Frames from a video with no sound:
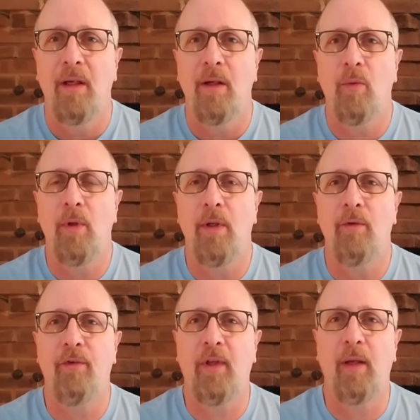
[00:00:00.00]
one of those
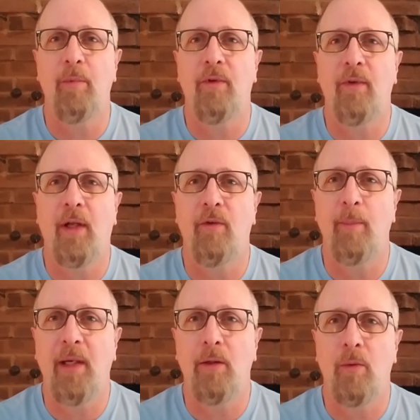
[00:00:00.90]
statements that's
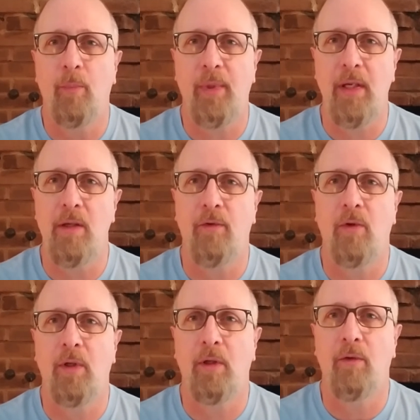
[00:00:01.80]
made to appease
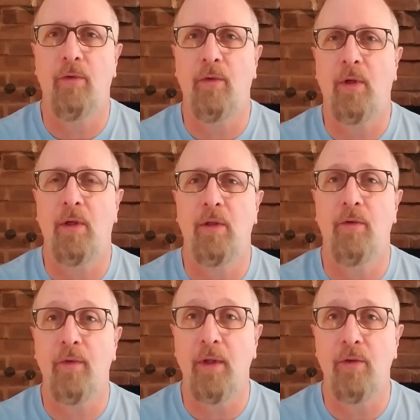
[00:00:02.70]
his
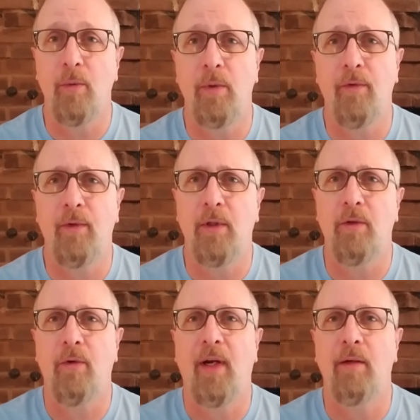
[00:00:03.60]
constituents and
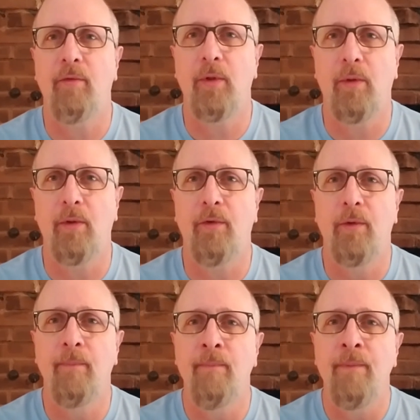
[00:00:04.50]
attract voters.
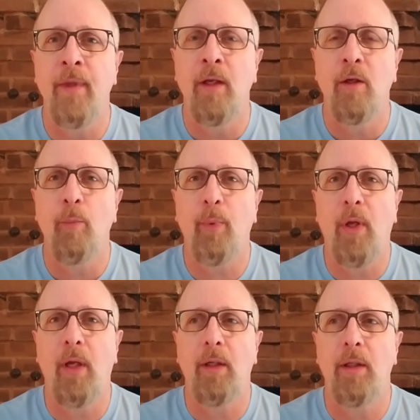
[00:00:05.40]

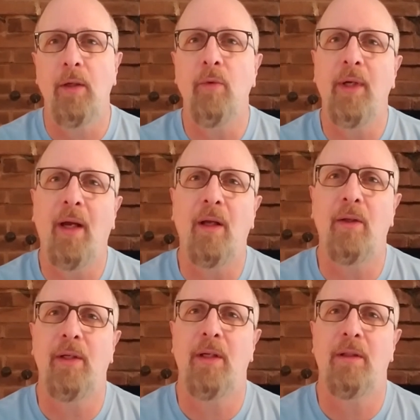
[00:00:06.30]
But in
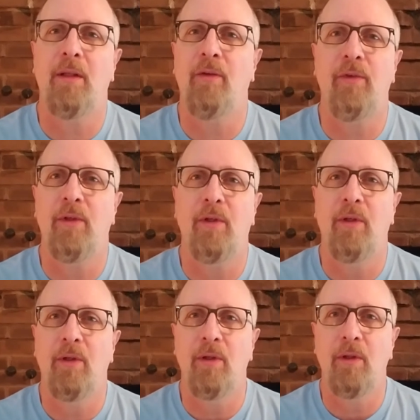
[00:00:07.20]
reality, it doesn't
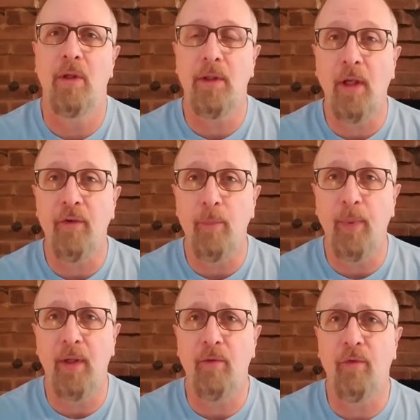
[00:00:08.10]

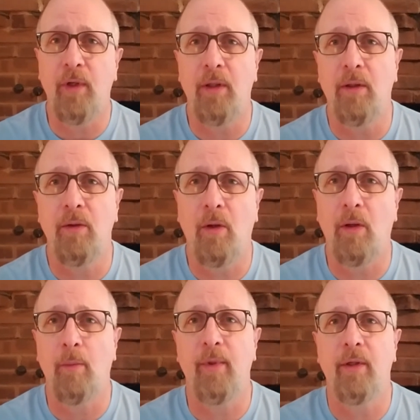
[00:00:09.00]
benefit
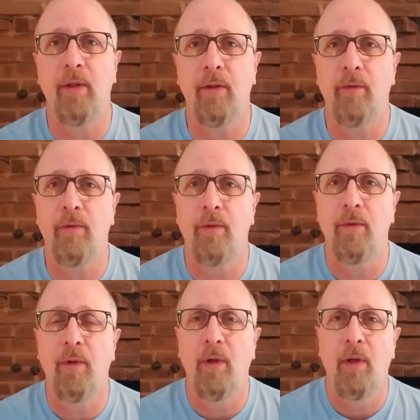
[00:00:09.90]
all Americans.
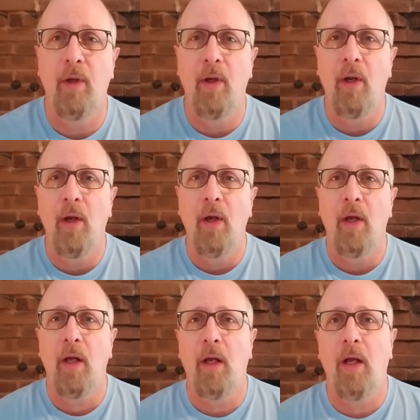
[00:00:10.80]

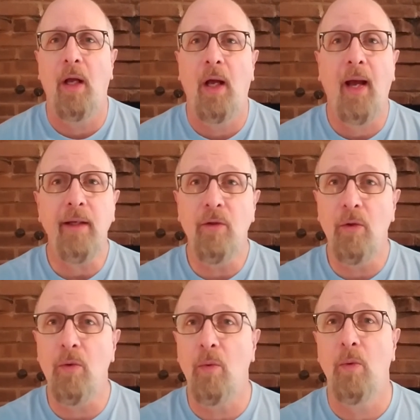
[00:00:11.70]
I
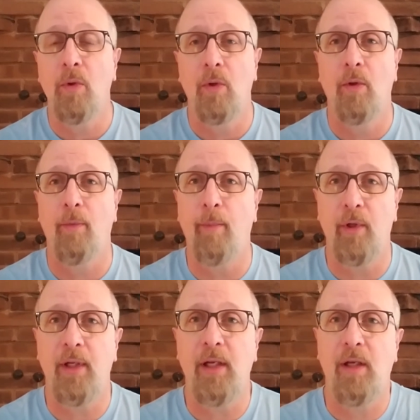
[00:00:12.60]
do
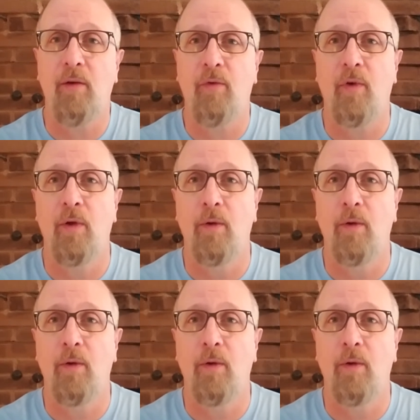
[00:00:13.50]
believe